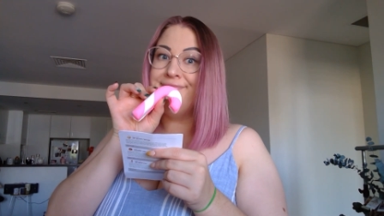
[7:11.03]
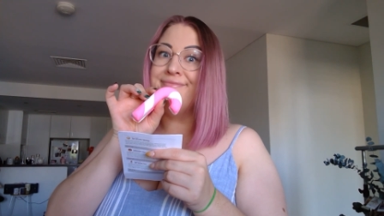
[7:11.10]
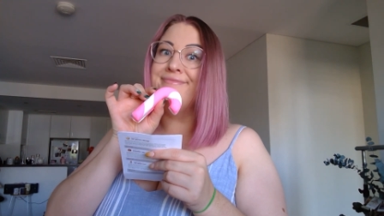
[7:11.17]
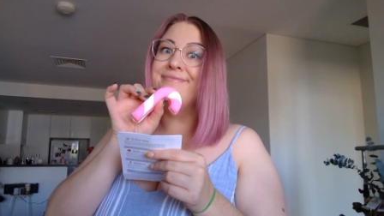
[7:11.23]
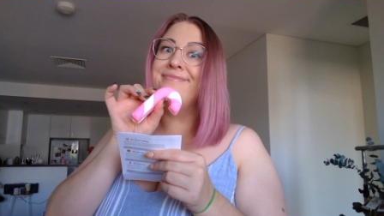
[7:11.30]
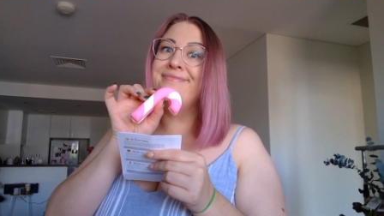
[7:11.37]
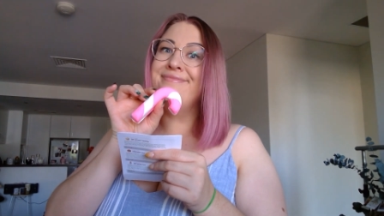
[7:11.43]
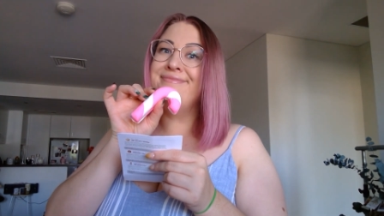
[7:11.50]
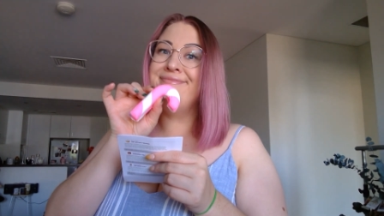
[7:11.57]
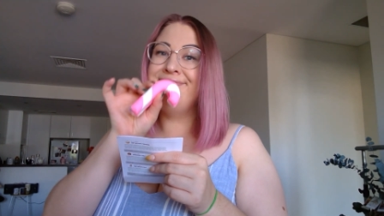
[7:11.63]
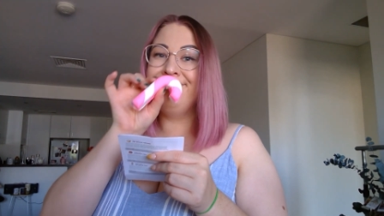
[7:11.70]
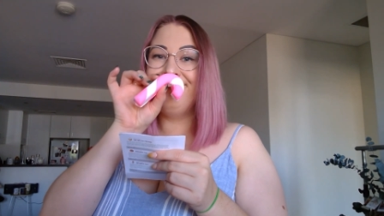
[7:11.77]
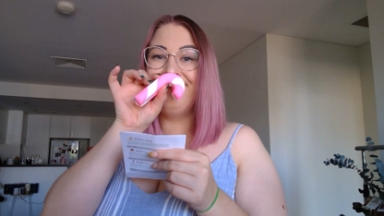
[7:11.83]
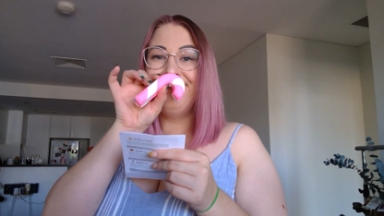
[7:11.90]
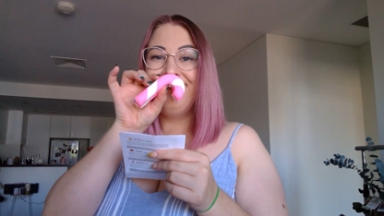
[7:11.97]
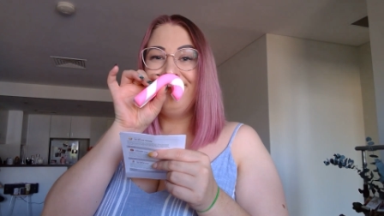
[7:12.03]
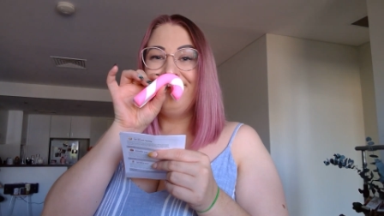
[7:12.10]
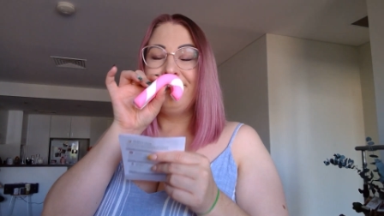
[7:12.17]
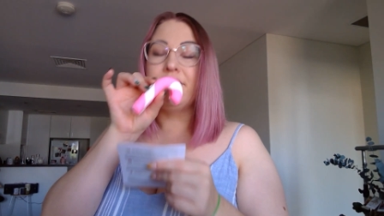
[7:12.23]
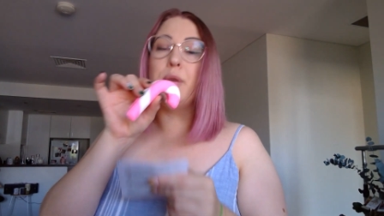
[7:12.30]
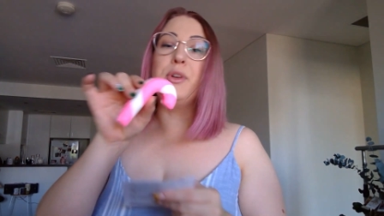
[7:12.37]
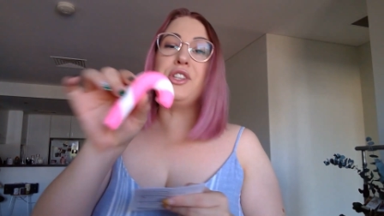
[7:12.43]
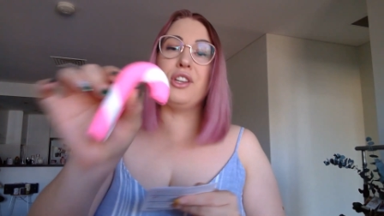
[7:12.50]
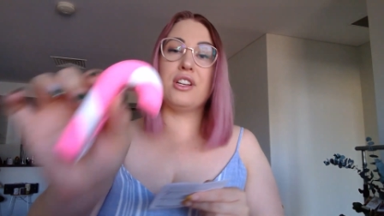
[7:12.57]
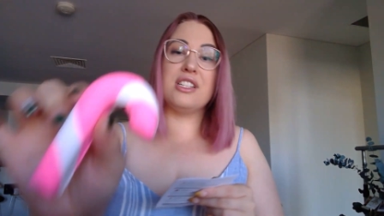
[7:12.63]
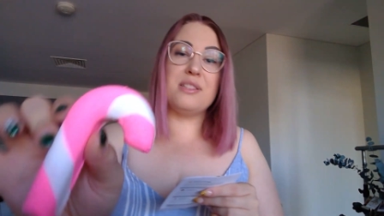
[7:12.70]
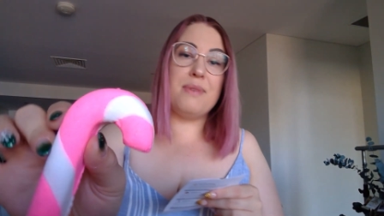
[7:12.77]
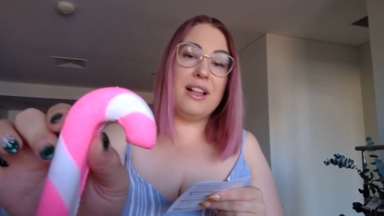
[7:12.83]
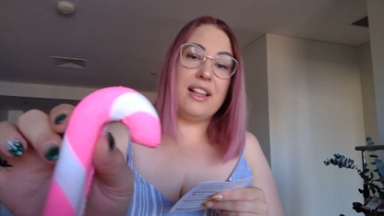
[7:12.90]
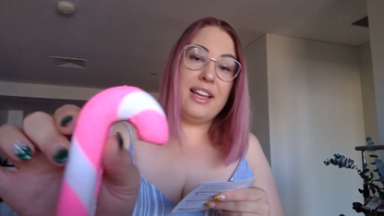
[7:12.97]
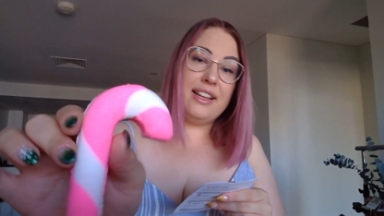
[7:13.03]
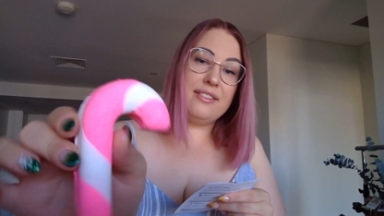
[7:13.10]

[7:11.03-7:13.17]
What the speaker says: I wish you could smell